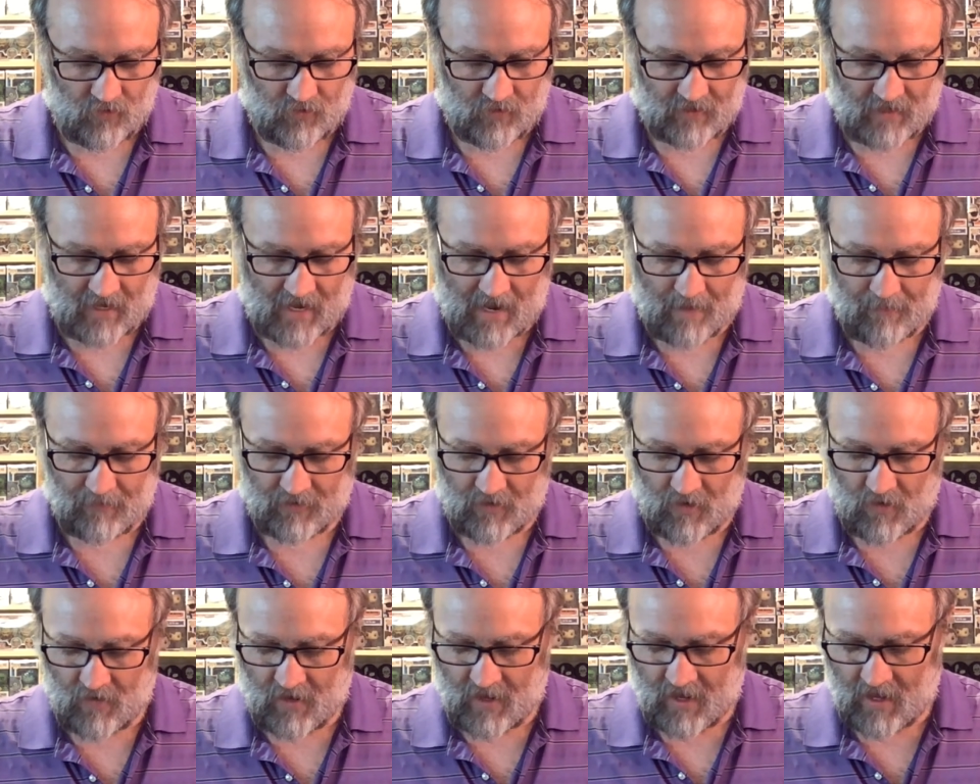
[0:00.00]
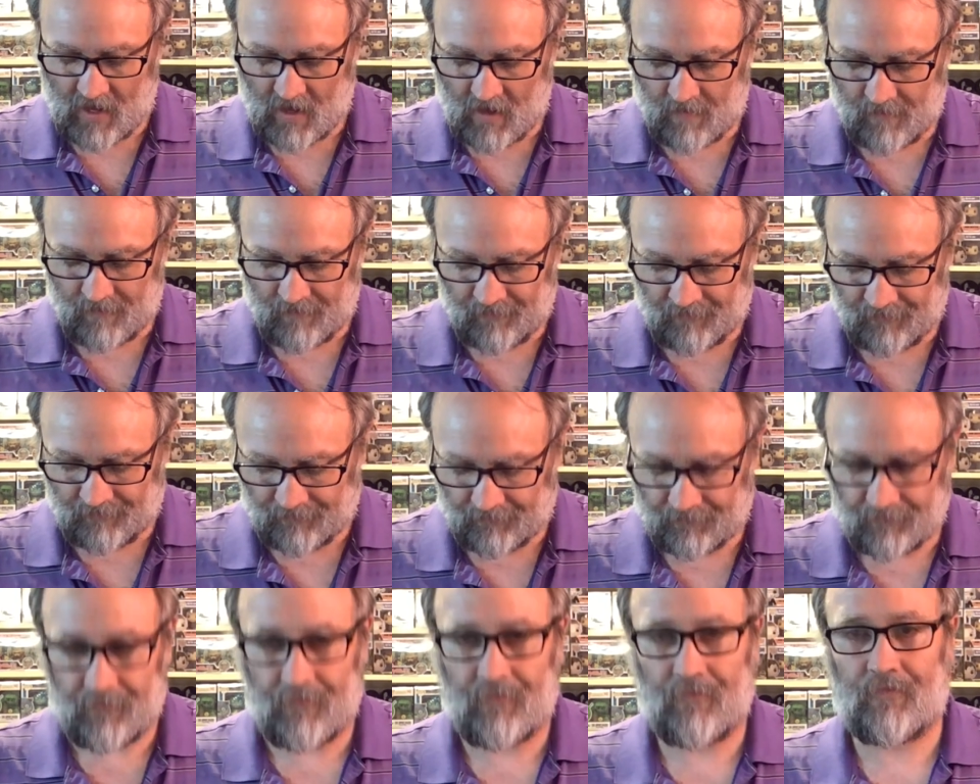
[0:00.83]
tabs go down,
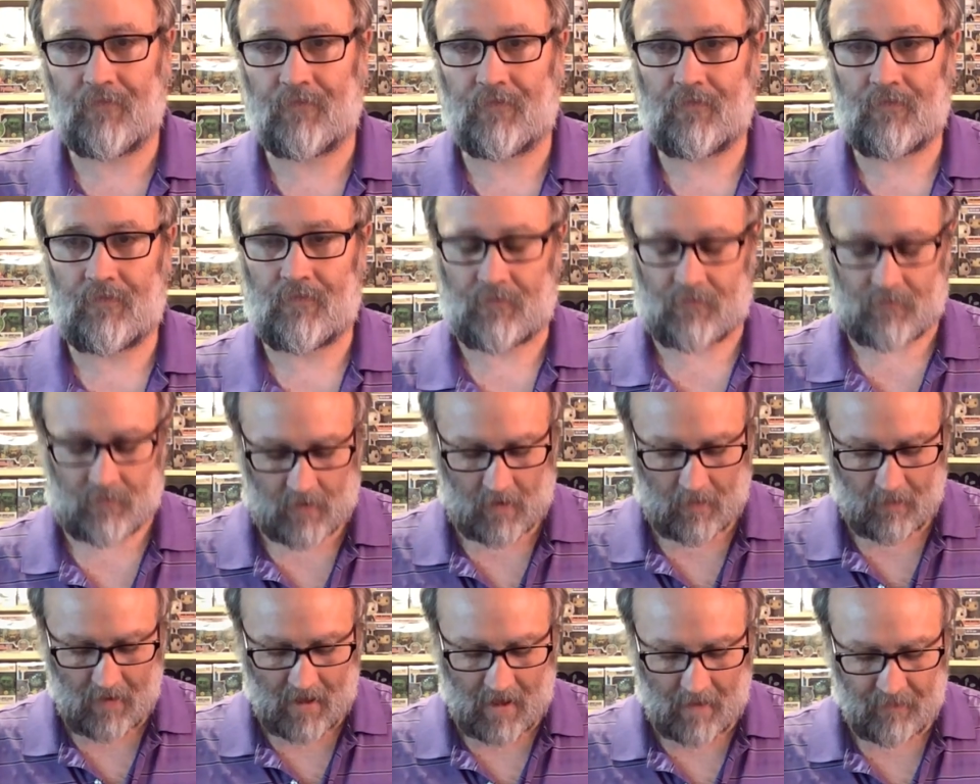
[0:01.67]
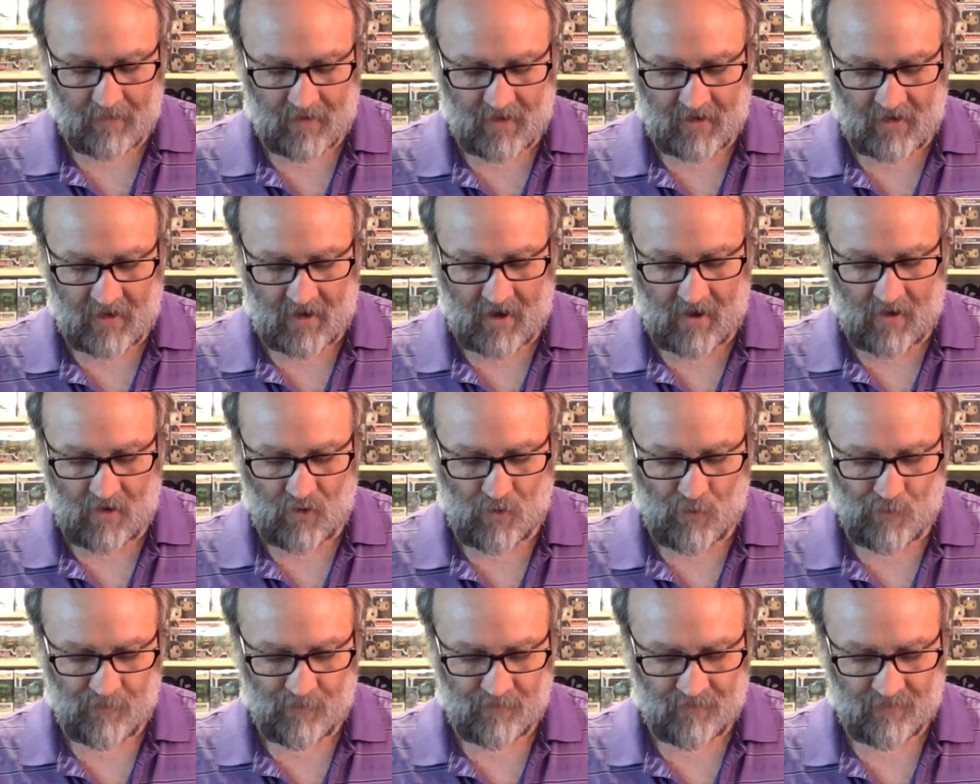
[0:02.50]
pop in there,